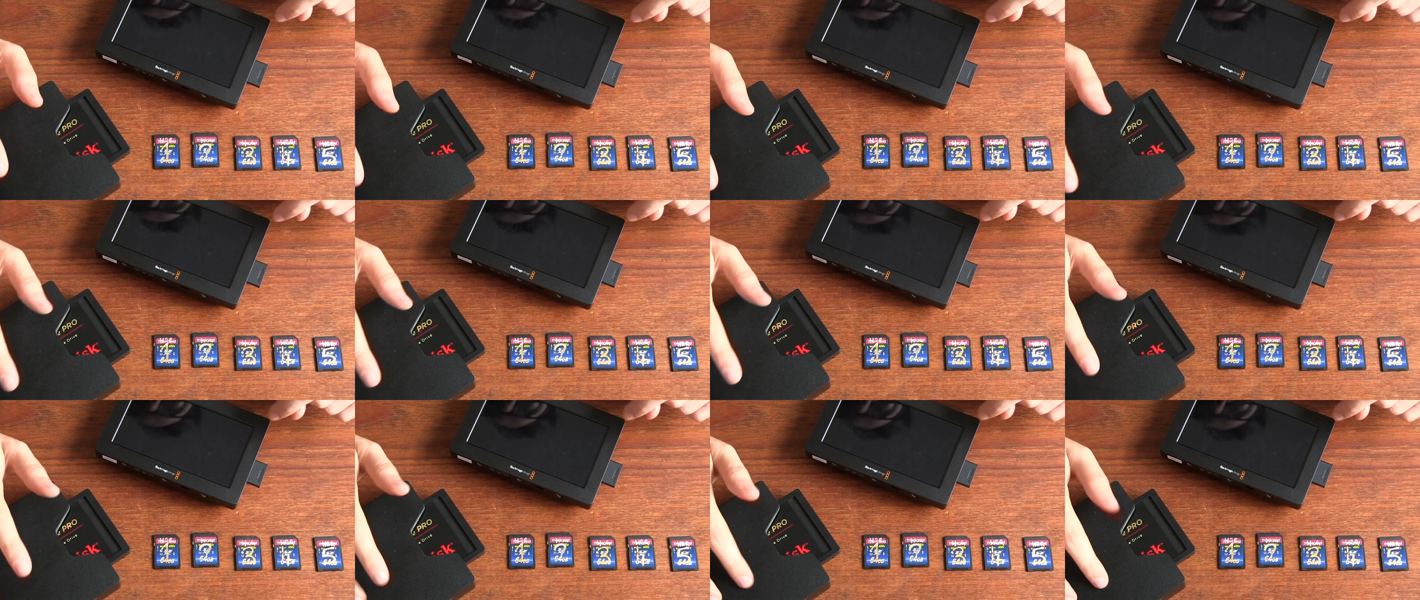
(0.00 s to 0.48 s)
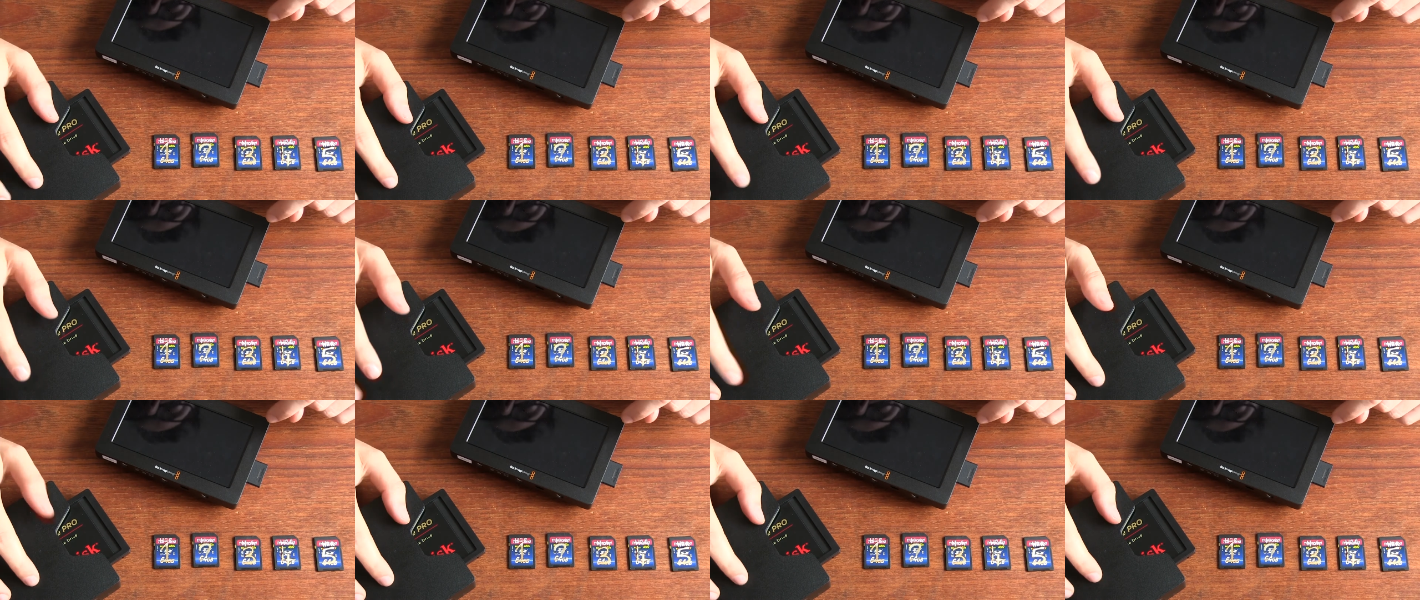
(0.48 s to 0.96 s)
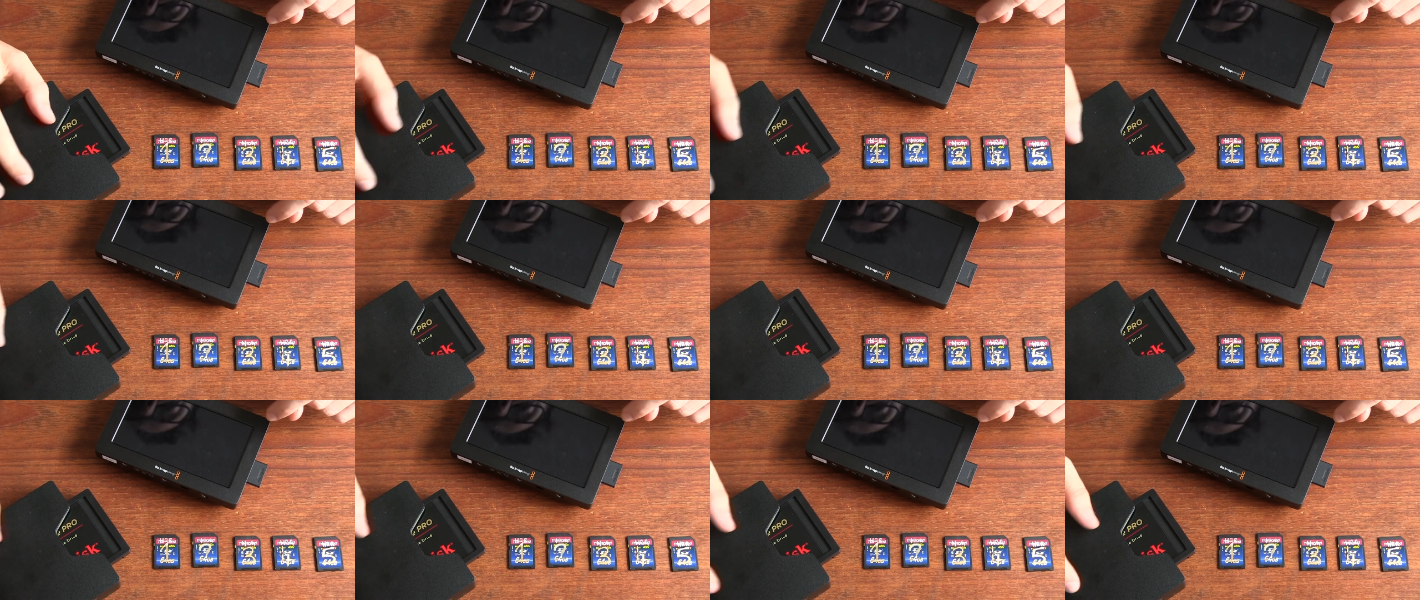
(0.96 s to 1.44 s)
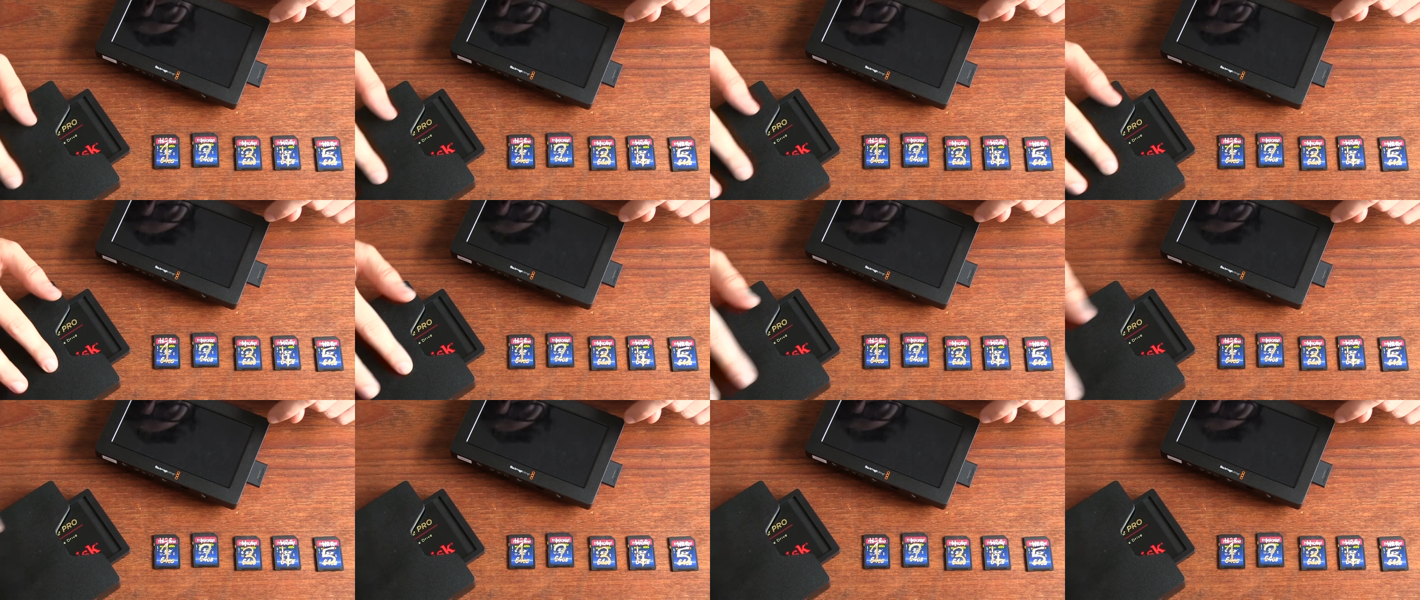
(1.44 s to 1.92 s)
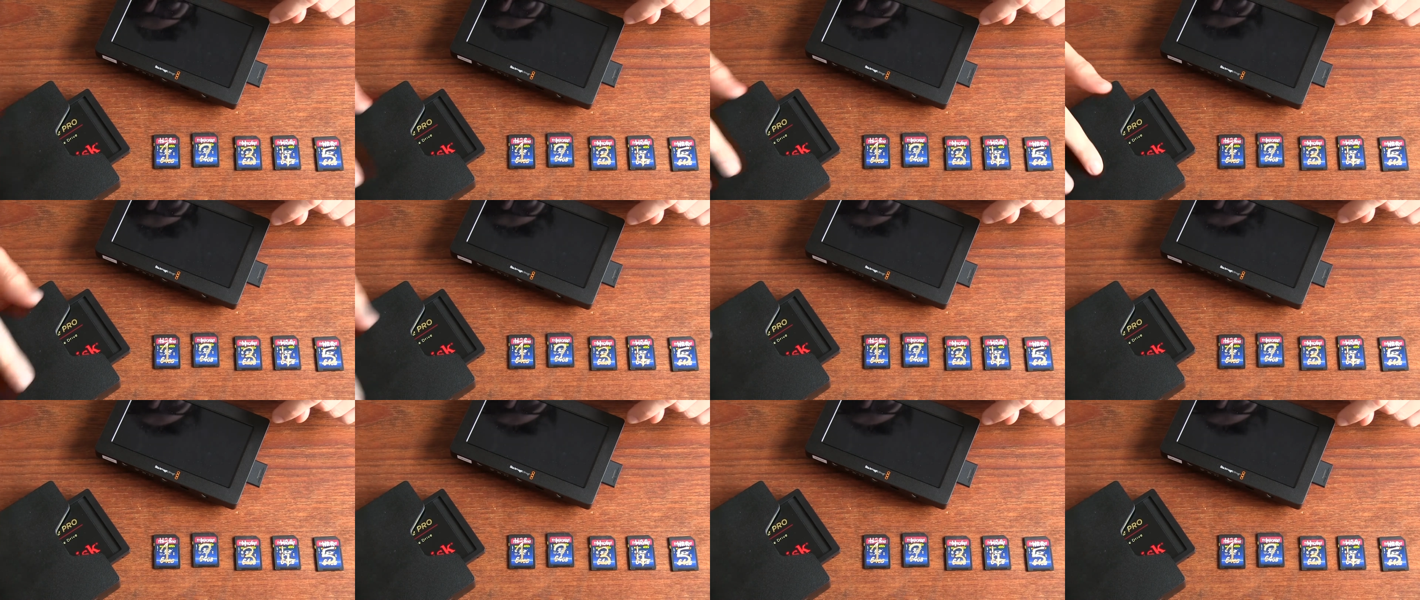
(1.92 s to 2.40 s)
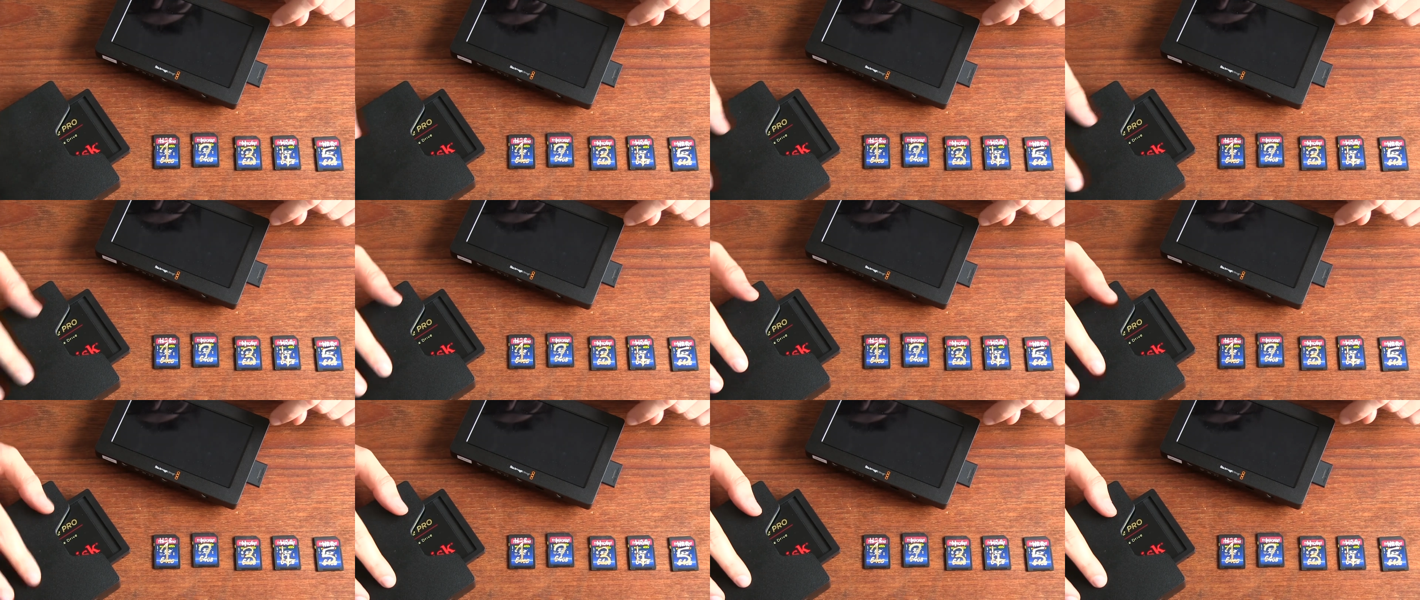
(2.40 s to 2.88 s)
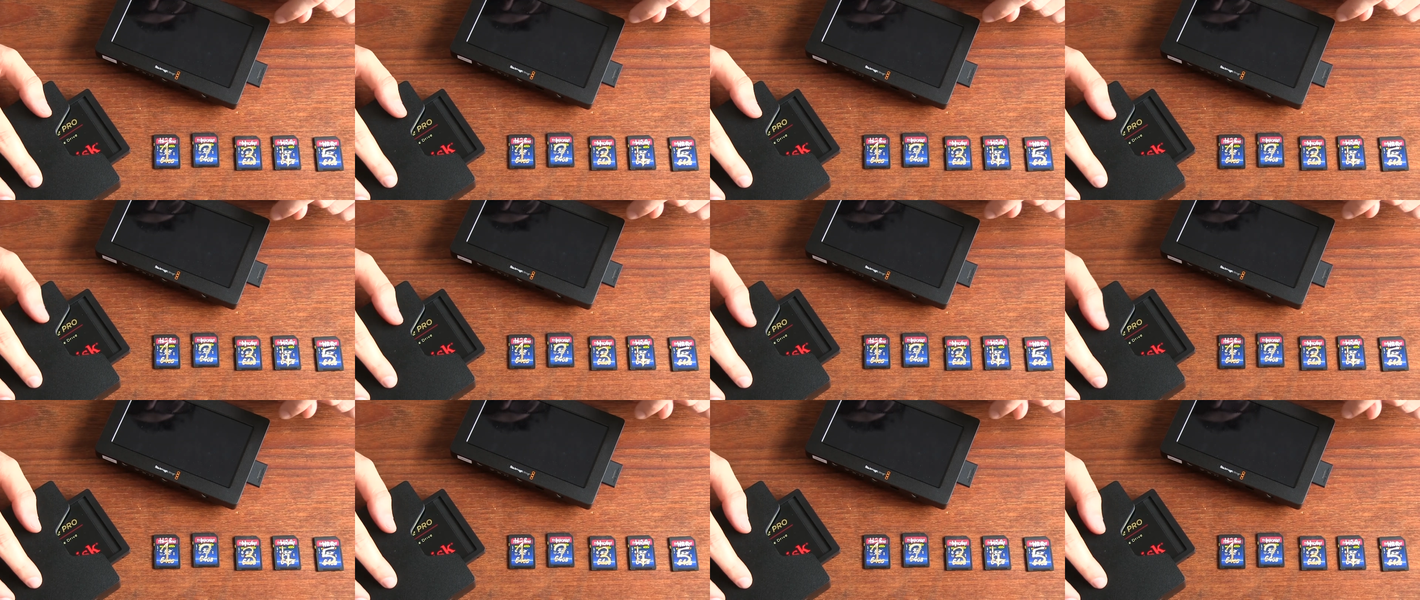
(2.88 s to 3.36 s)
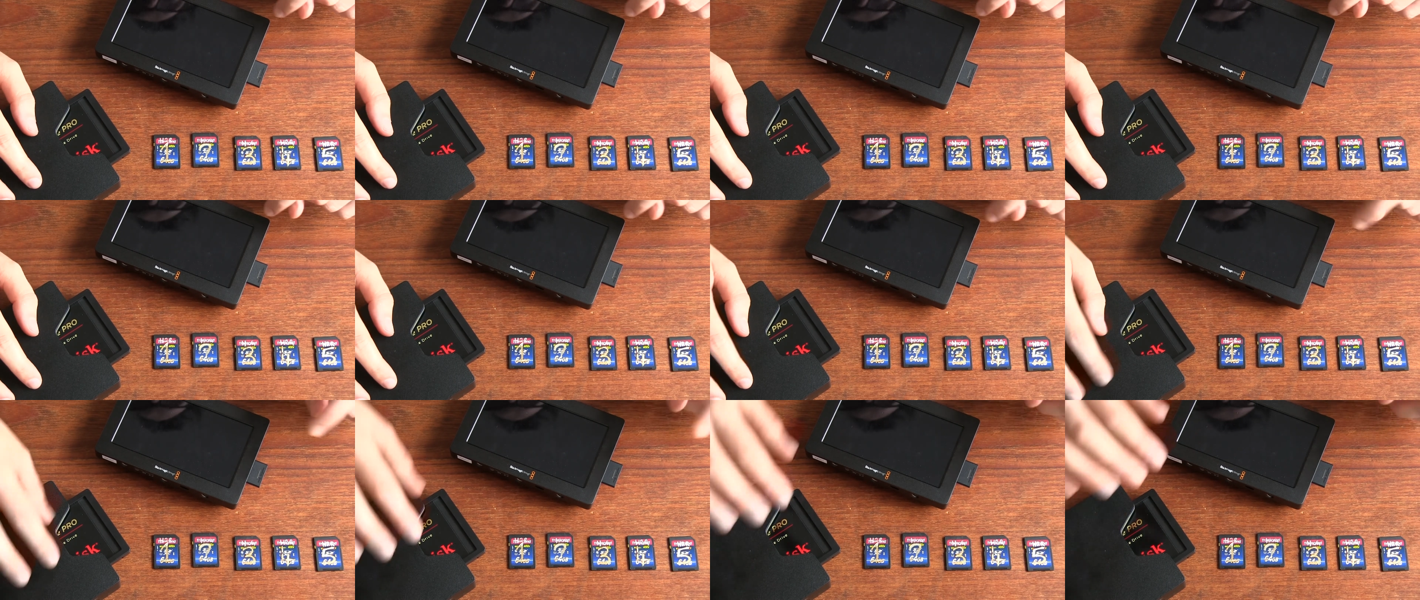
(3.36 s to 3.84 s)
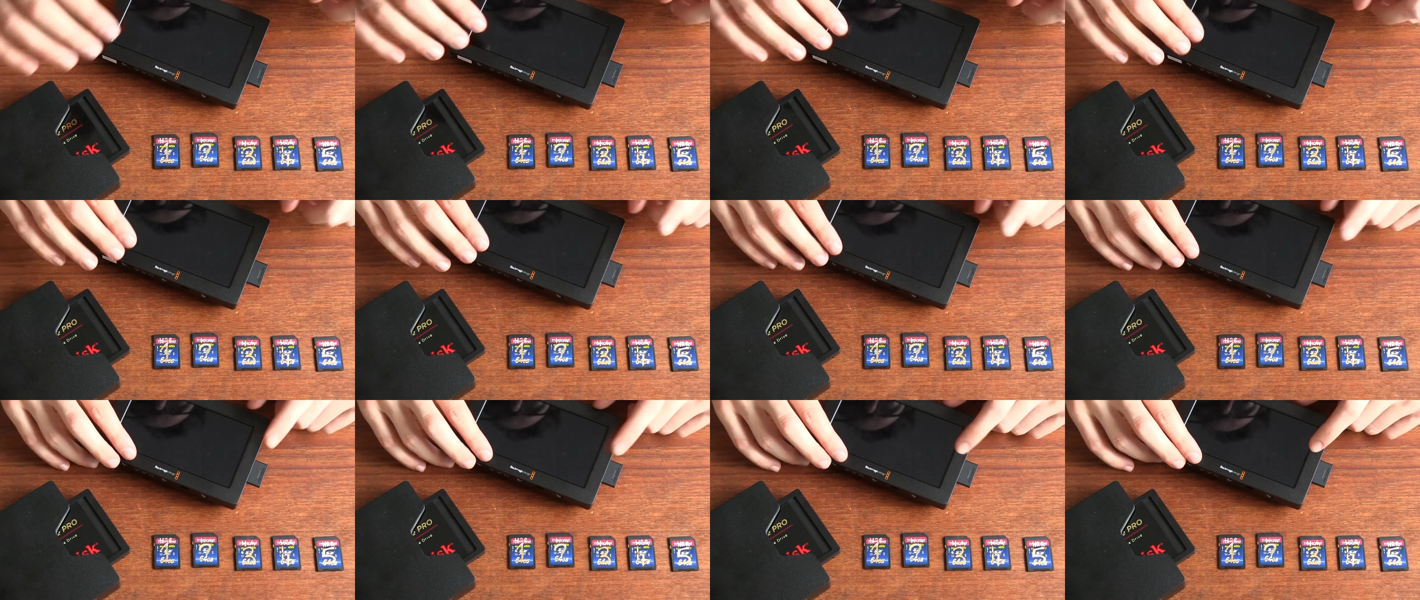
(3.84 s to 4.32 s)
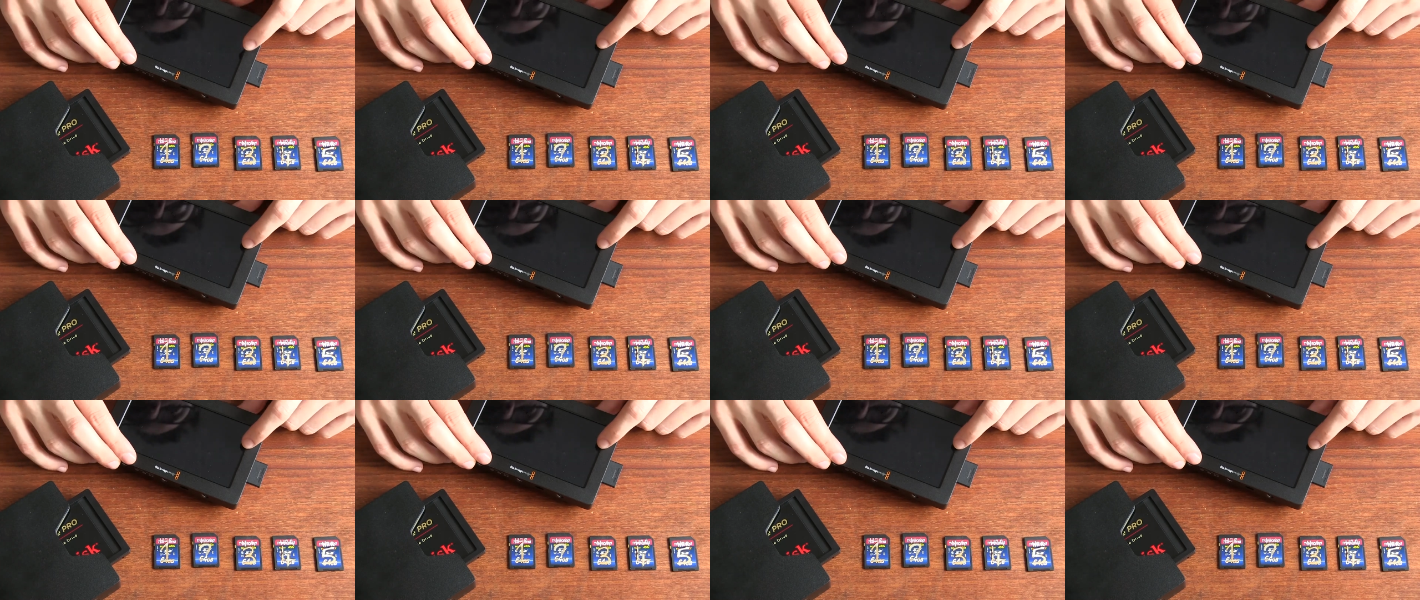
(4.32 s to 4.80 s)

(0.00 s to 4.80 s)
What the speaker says: No face is visible, so there are no lips to read.